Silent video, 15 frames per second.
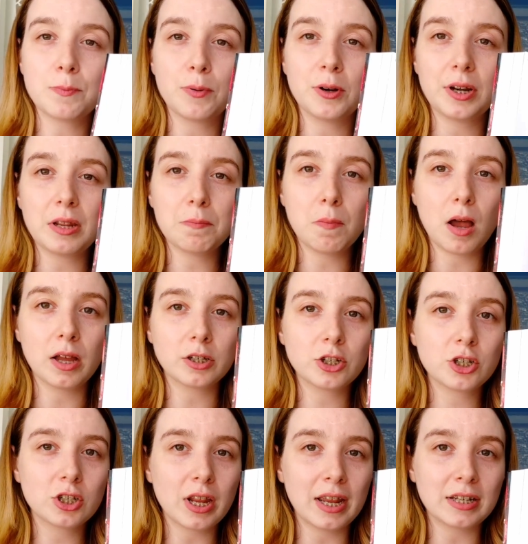pretty
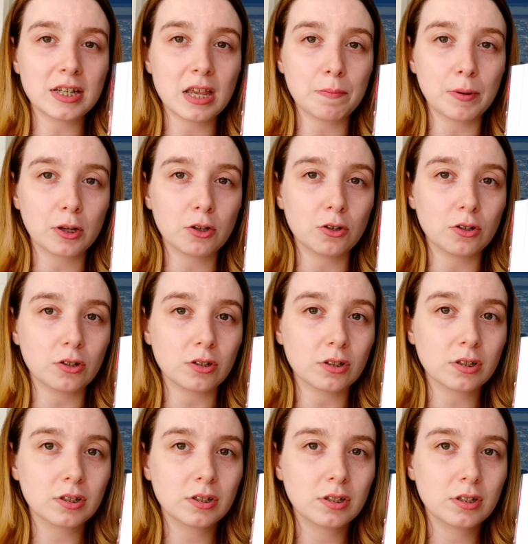much a typical
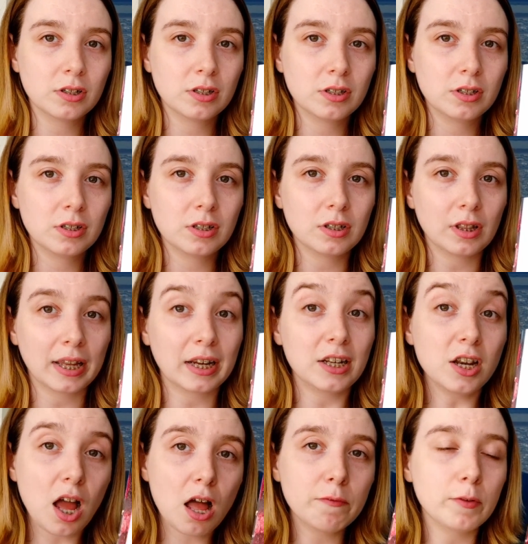like
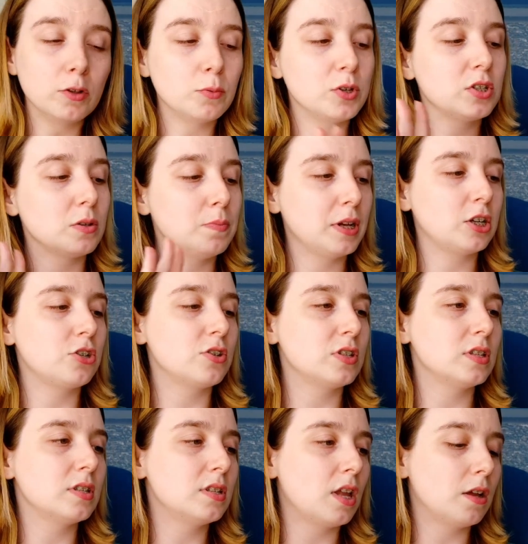novel with some
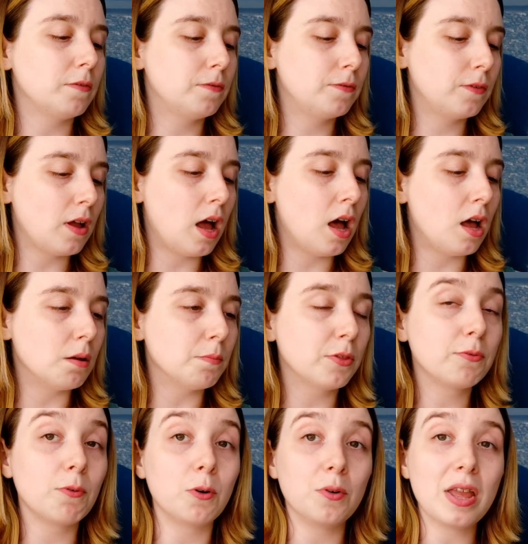pictures and stuff
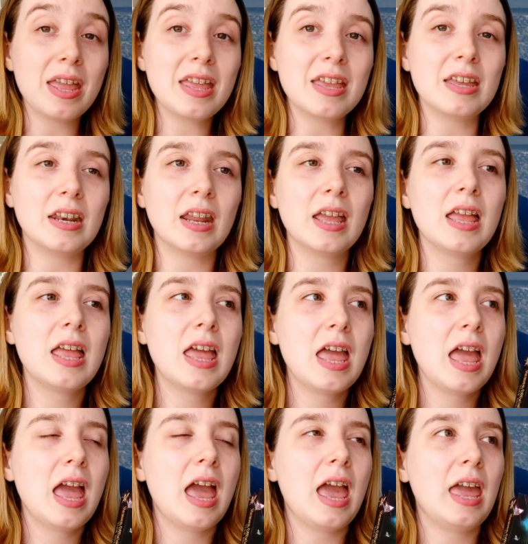thrown in.
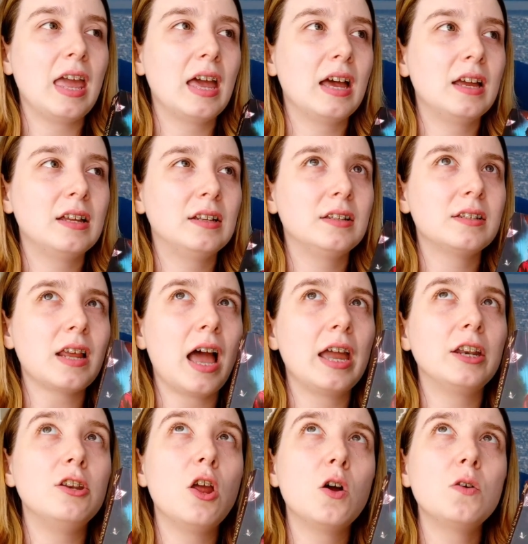And
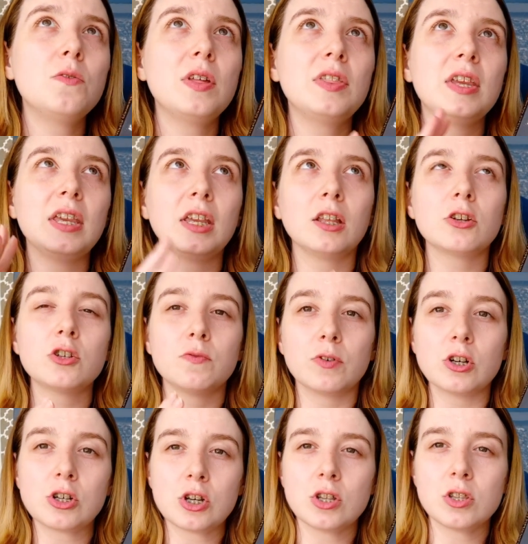I know that the English
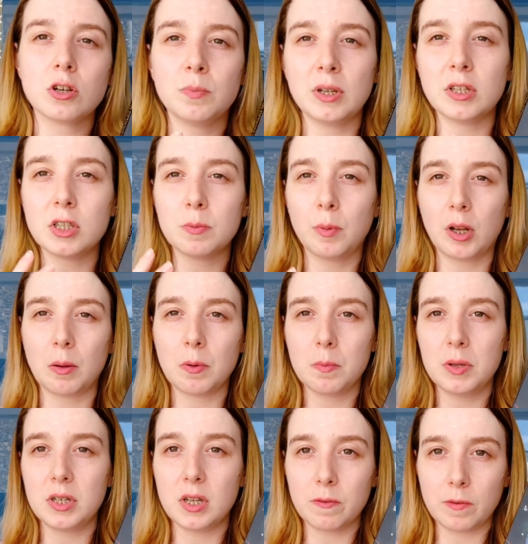versions are being split up a
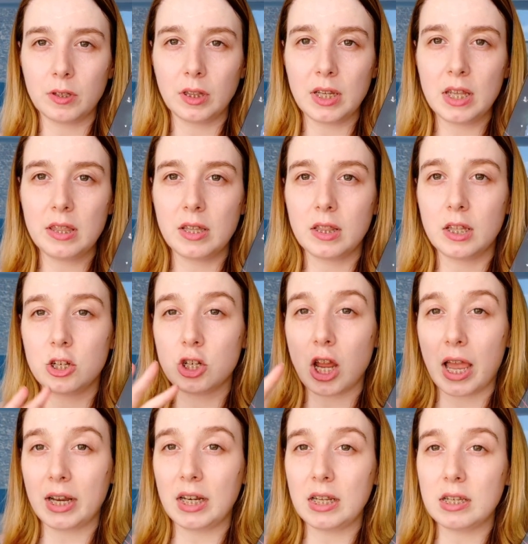bit differently than the
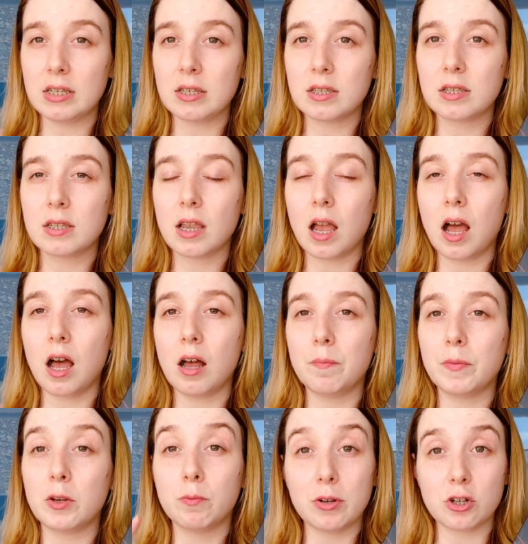Chinese,
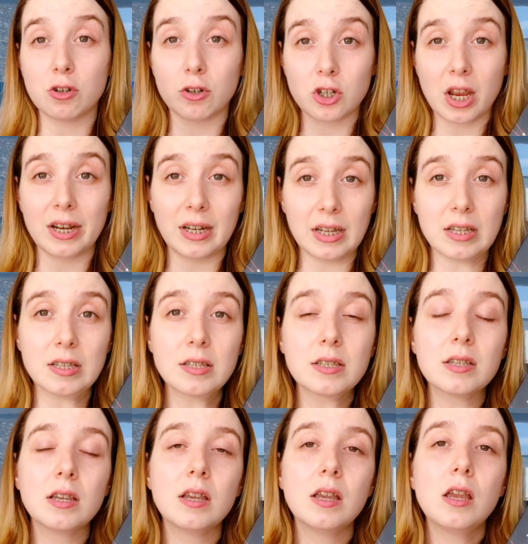the original
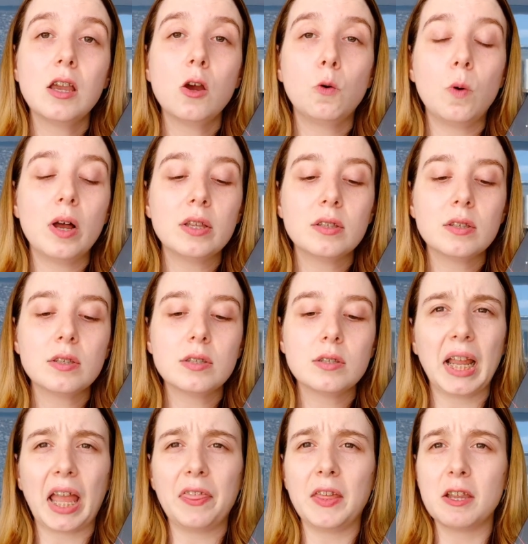Chinese ones.
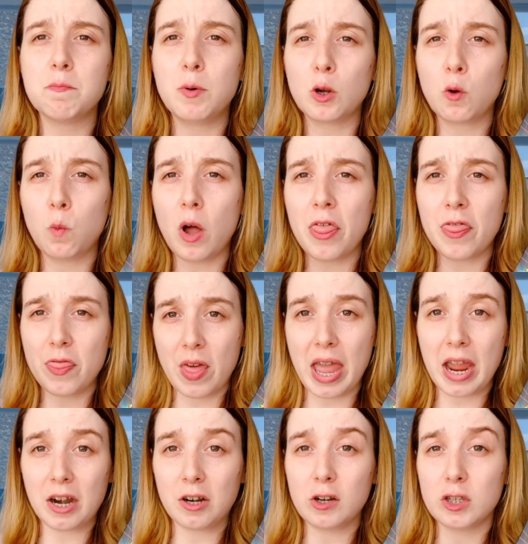Like I think book 1
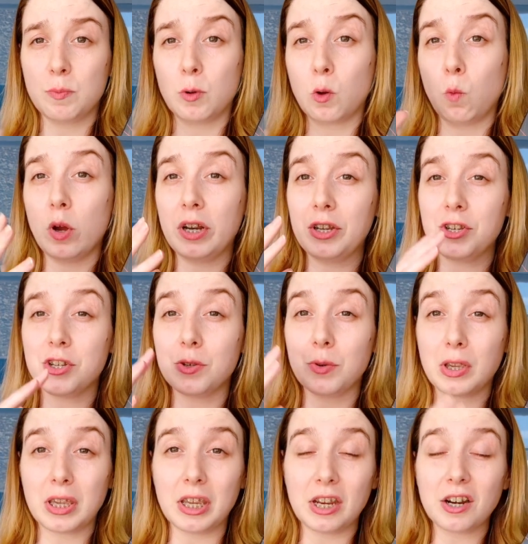there is book 1 and 2
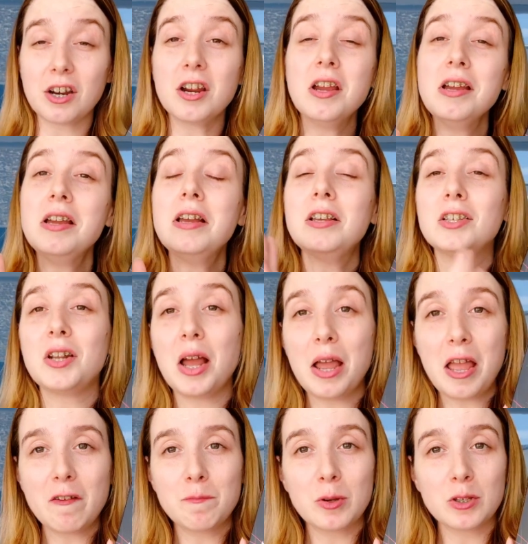here. So now
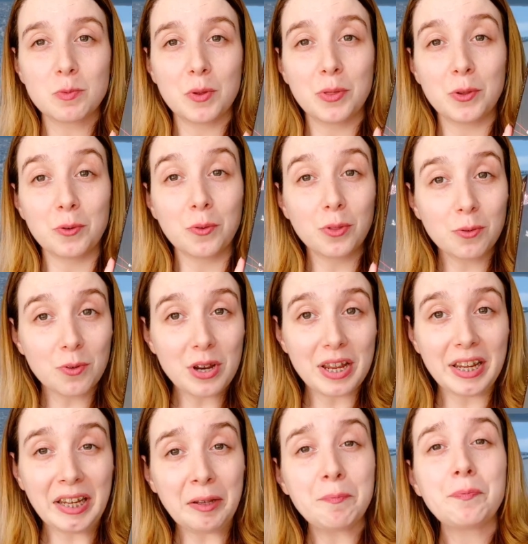I have books 1 through
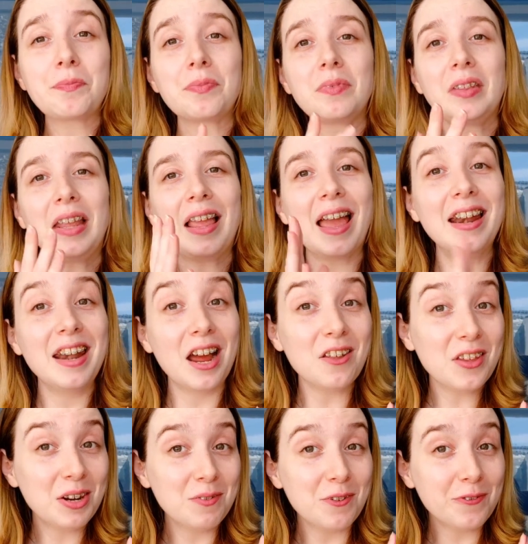3. And now
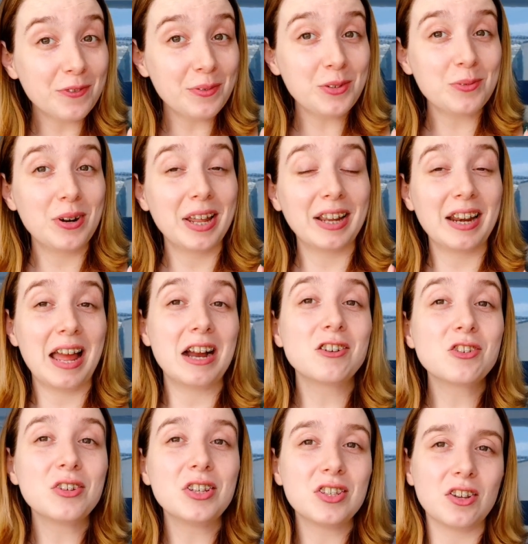that I have the first one, I can
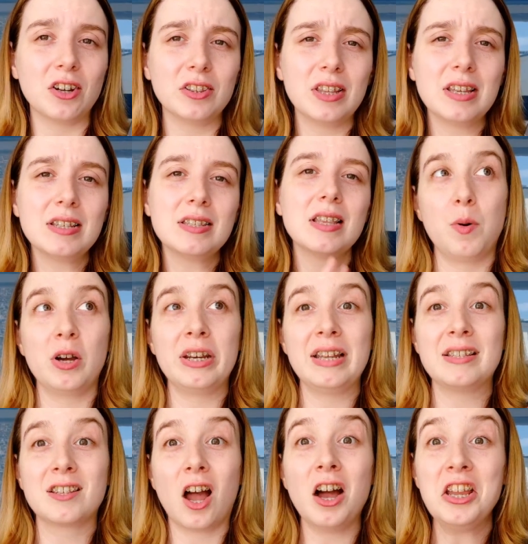actually start this, but
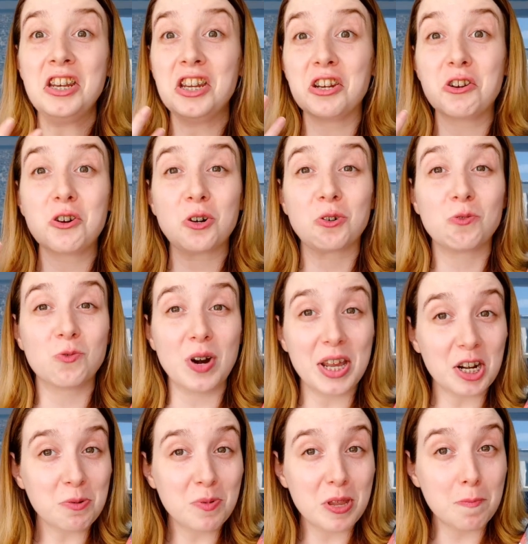it's gotten
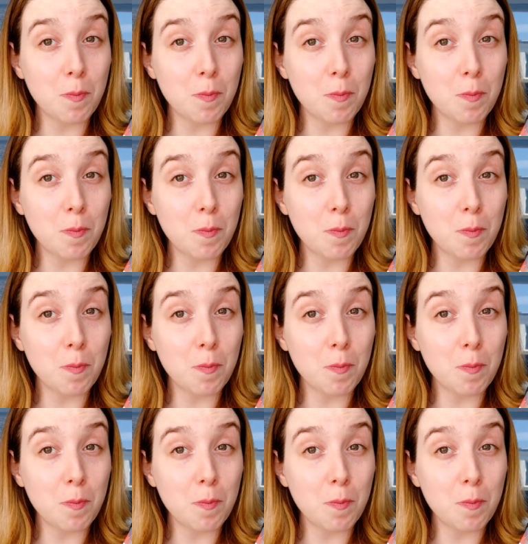incredibly